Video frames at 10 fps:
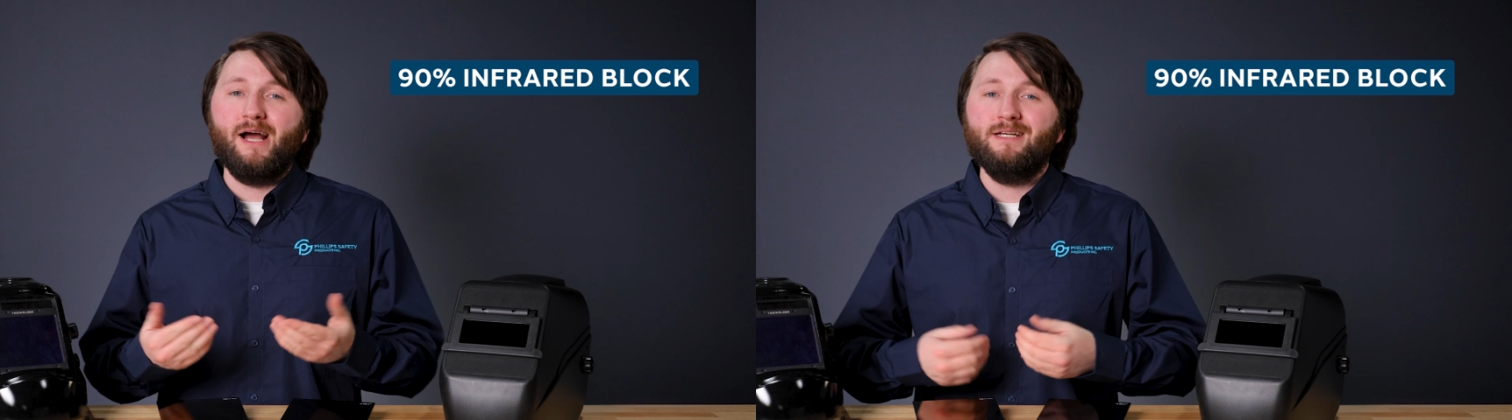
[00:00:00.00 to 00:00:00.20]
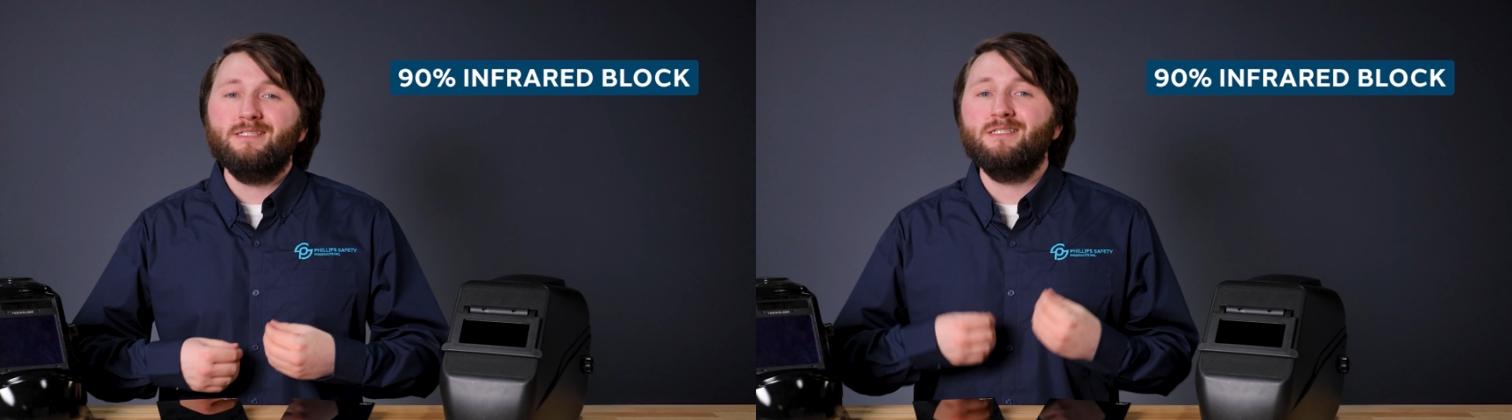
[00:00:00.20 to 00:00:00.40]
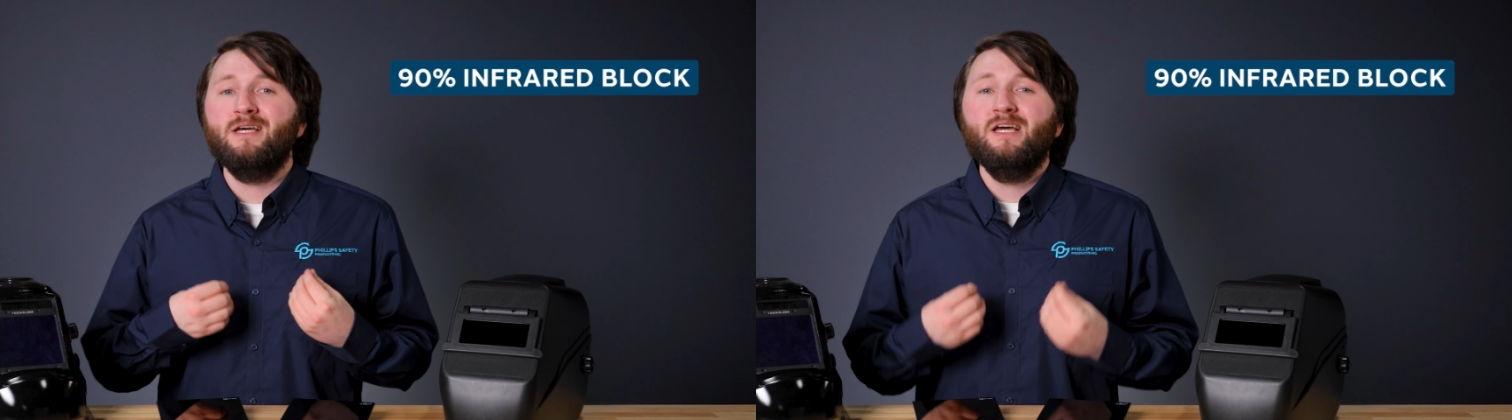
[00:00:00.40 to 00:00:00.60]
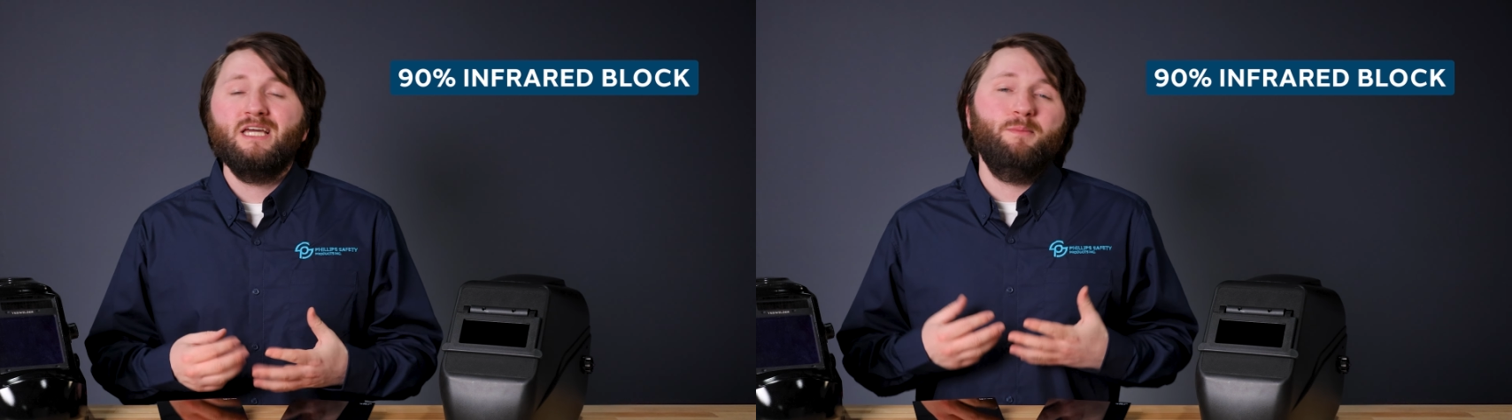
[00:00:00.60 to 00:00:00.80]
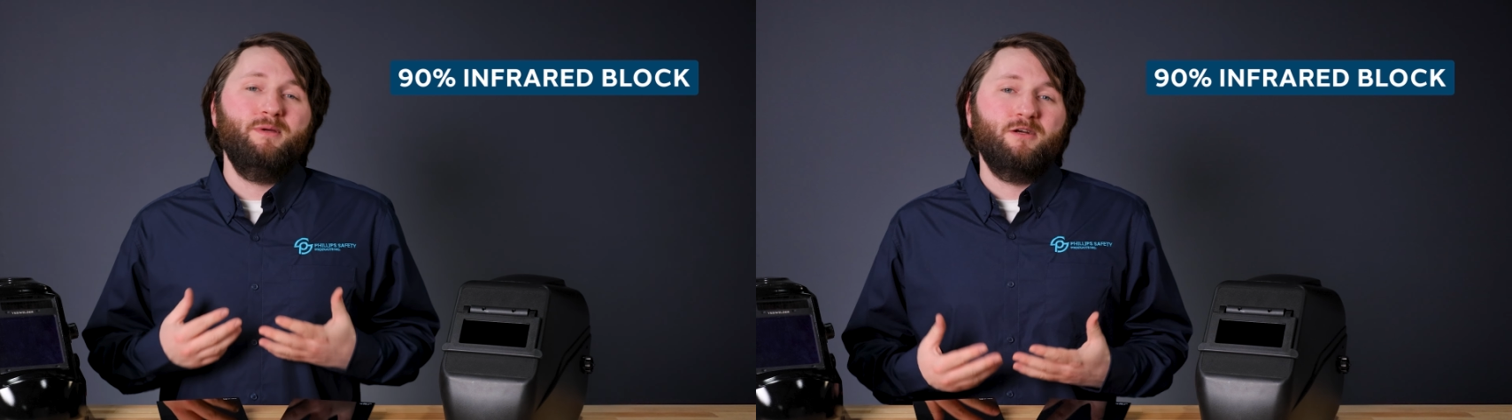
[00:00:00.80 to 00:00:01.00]
eyes,
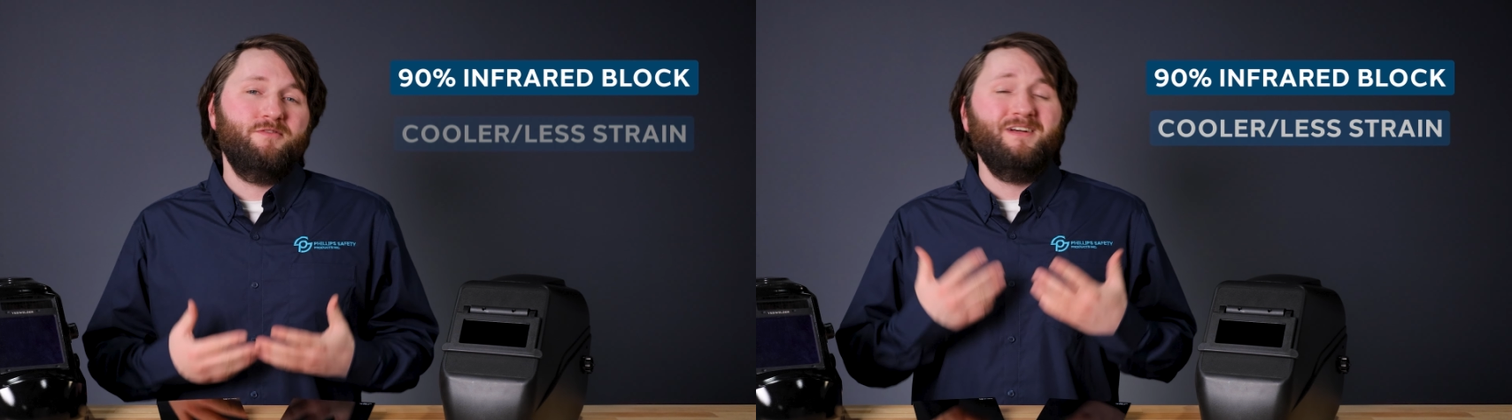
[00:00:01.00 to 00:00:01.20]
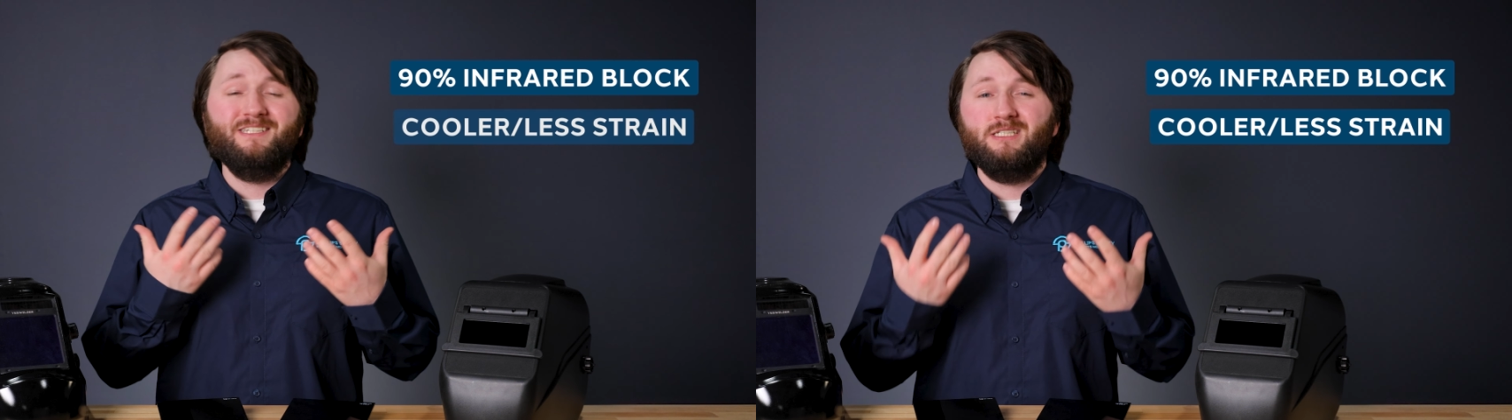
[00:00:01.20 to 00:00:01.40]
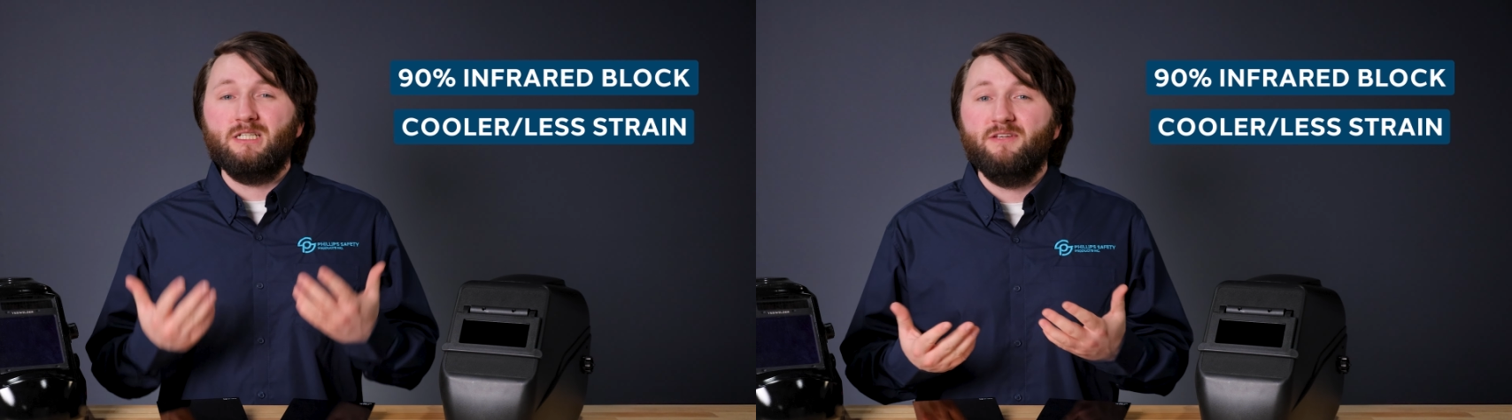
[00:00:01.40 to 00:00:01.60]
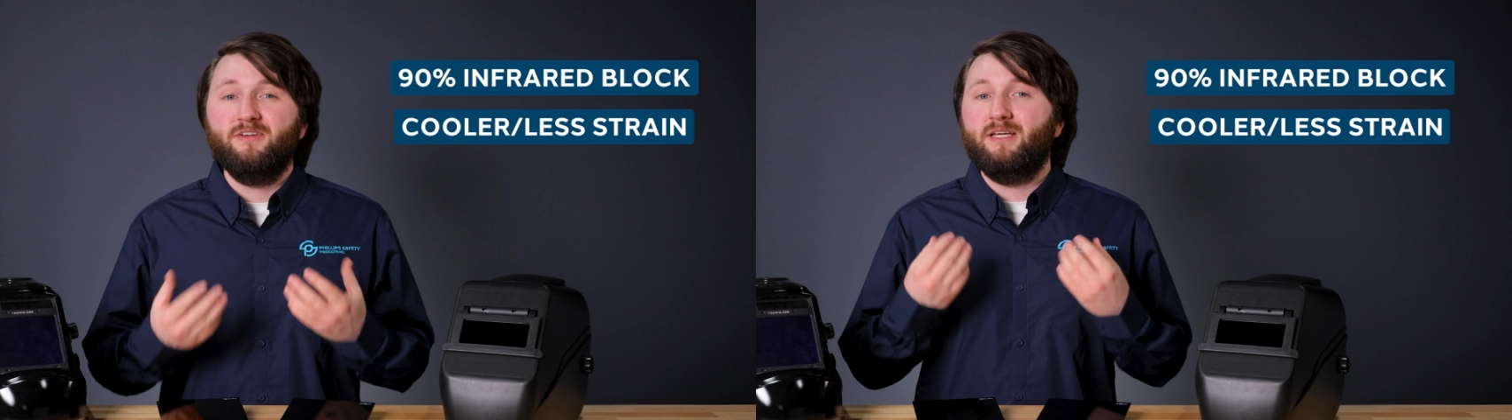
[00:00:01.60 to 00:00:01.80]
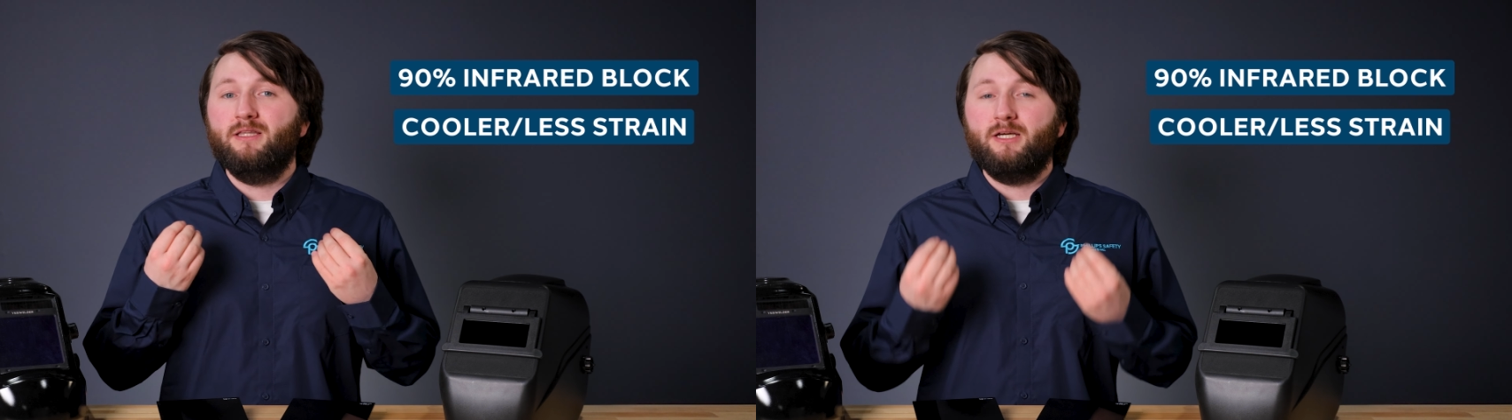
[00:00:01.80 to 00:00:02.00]
keeping your face
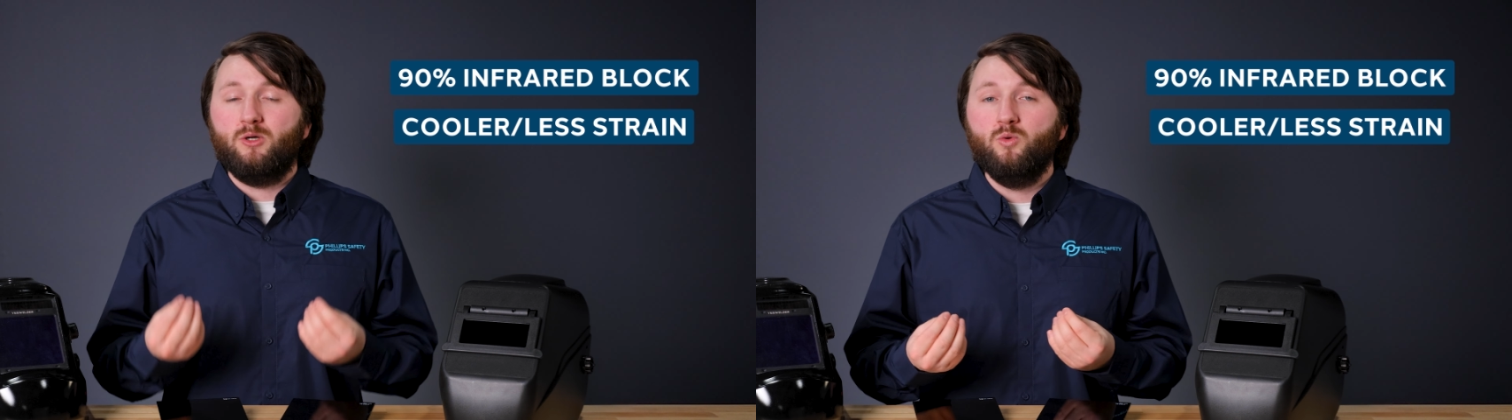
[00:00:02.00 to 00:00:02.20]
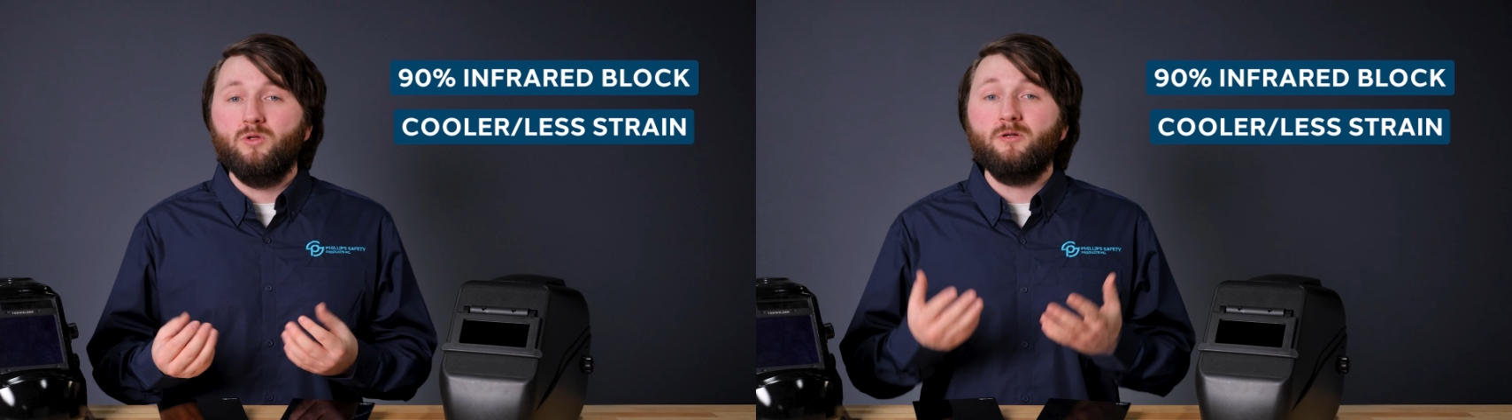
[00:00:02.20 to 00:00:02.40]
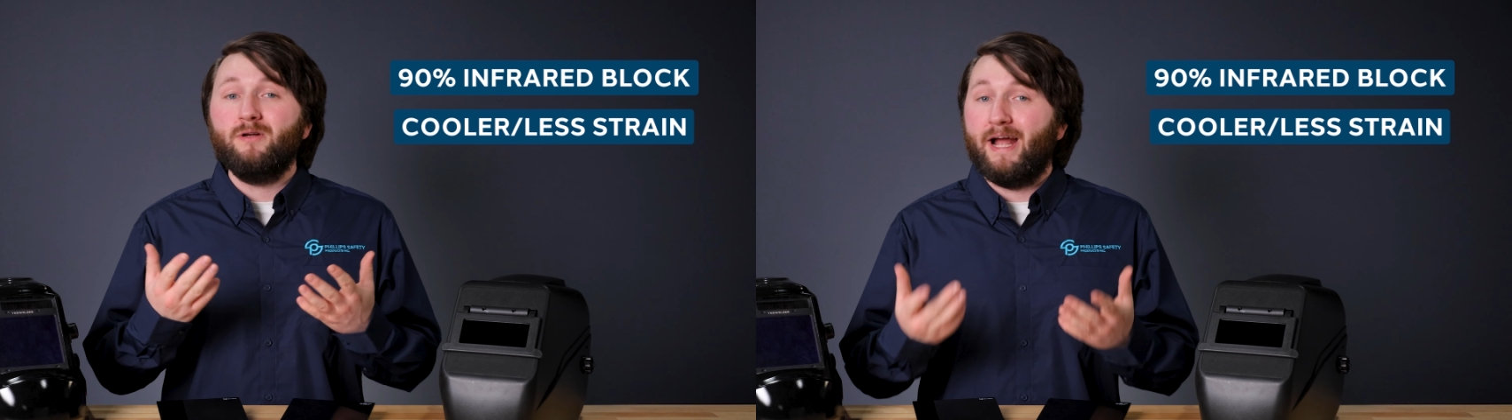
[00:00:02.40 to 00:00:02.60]
significantly cooler